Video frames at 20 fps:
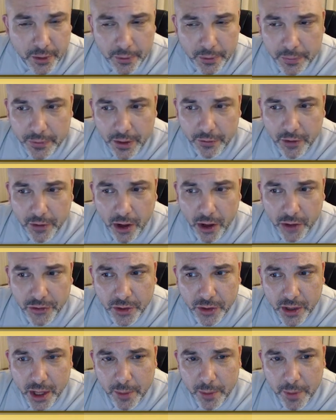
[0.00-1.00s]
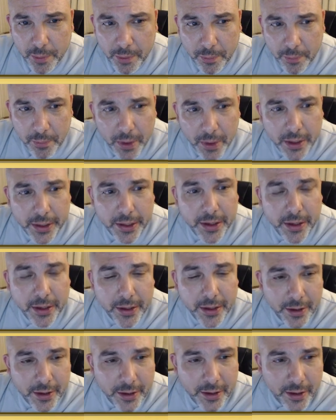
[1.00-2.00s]
They've cost a lot of people money.
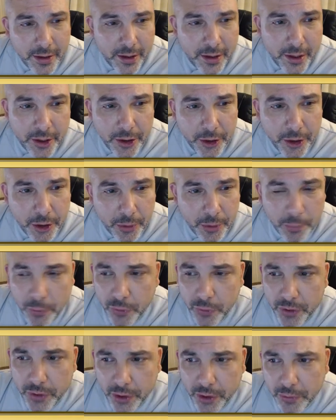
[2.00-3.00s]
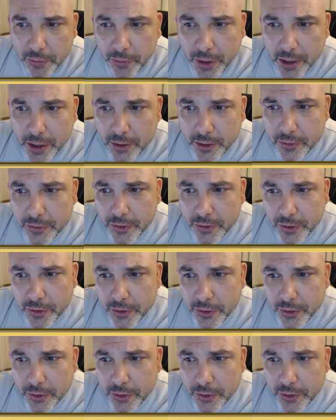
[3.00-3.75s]
Moving around